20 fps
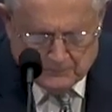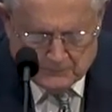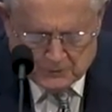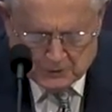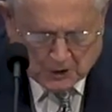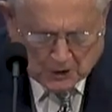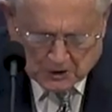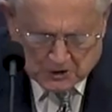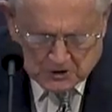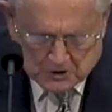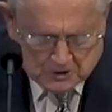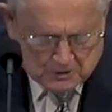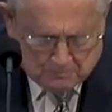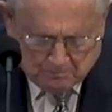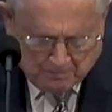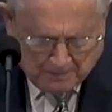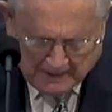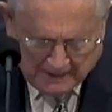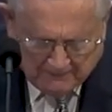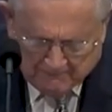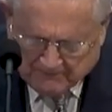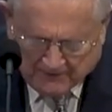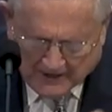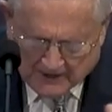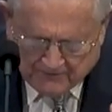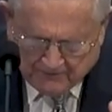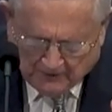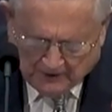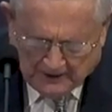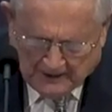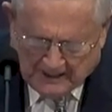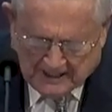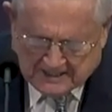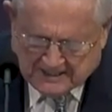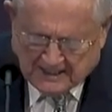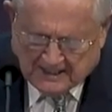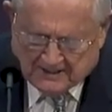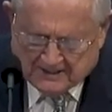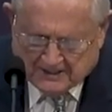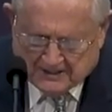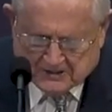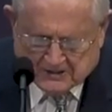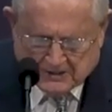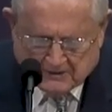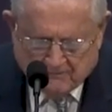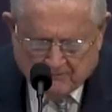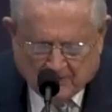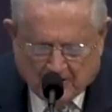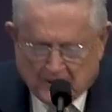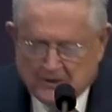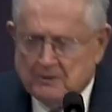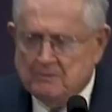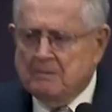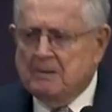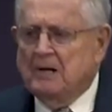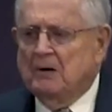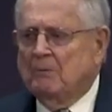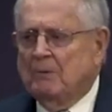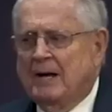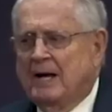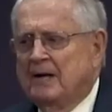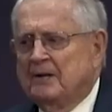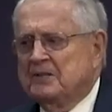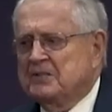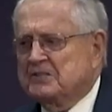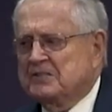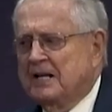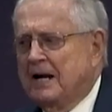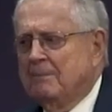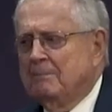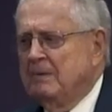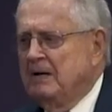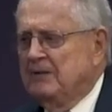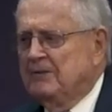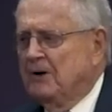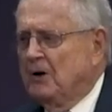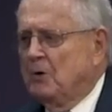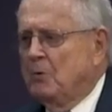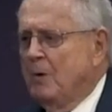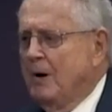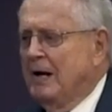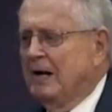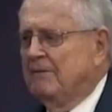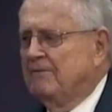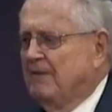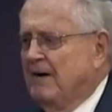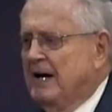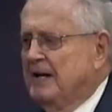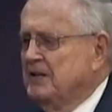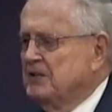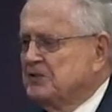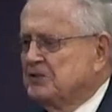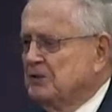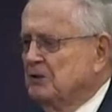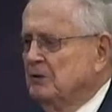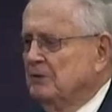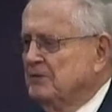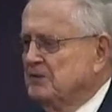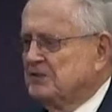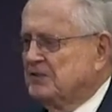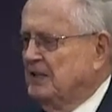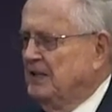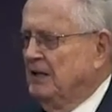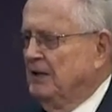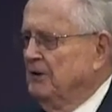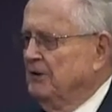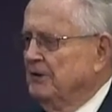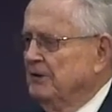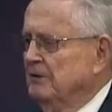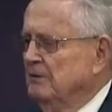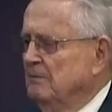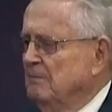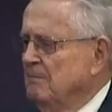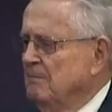Just being faithful in attendance and fun to be around does not mean they're qualified to serve as an elder.